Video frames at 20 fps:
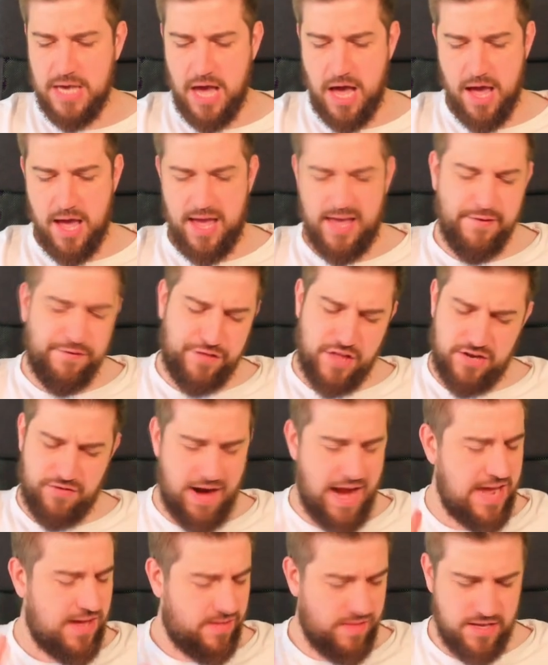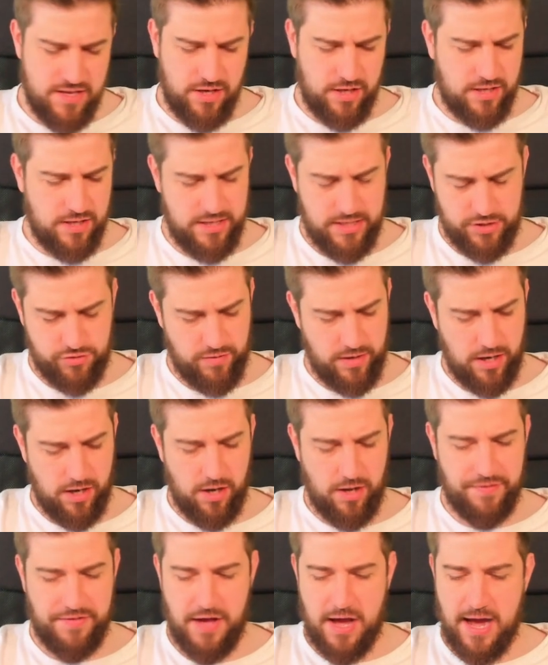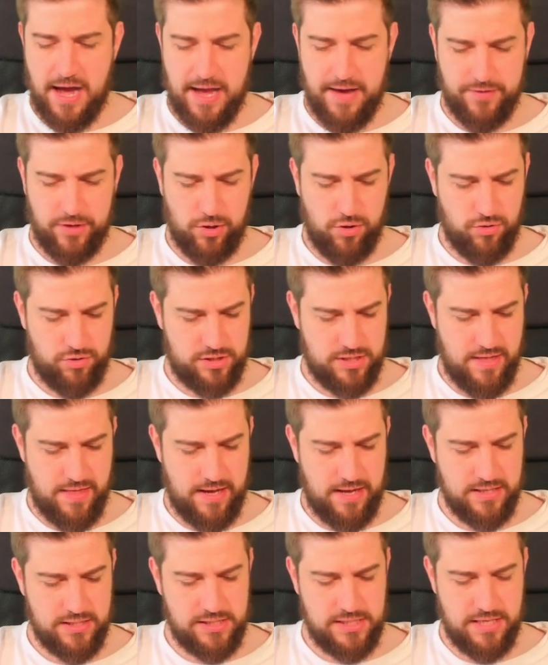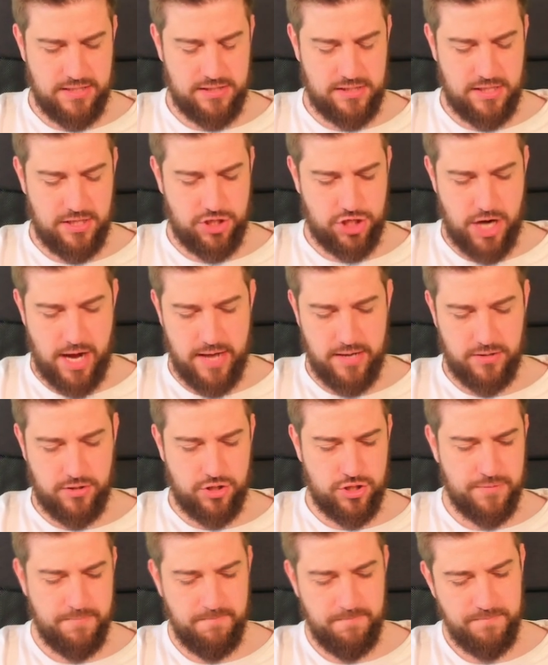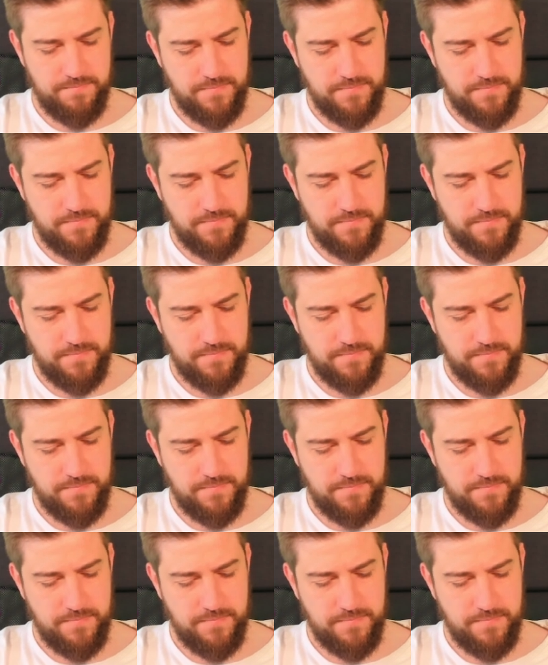If they're 8, then you can disregard that. I haven't looked at that since the change.